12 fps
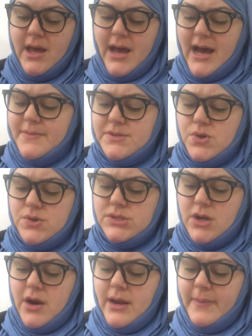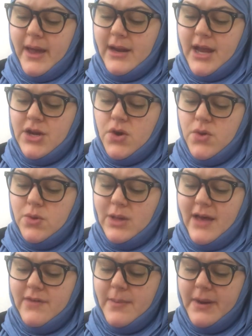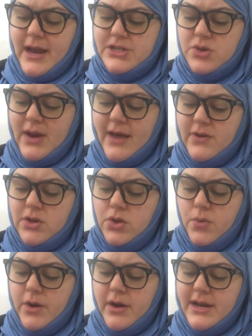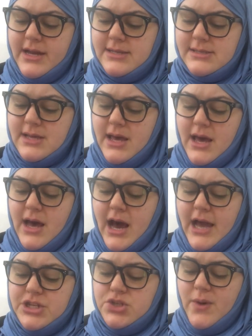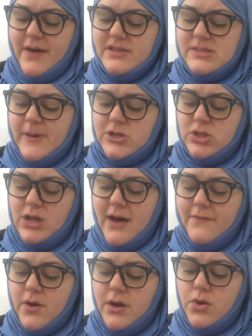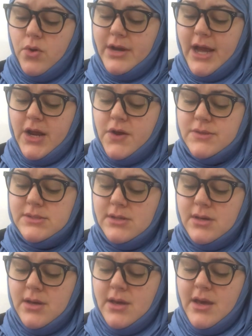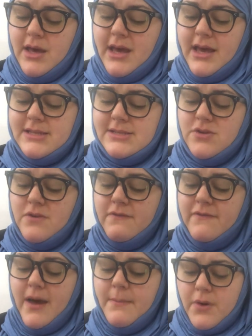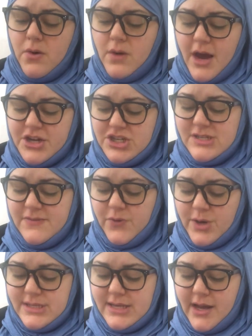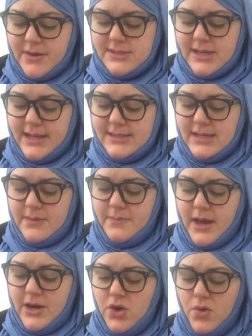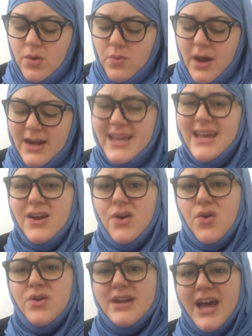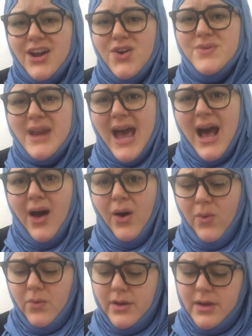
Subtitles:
I'm so sorry, Ben. I know you love it, but I don't have a clue where it is. I do have a special offer on cornettos. It's November, Raj. It's freezing outside, said Ben. Who would want to eat a cornetto now?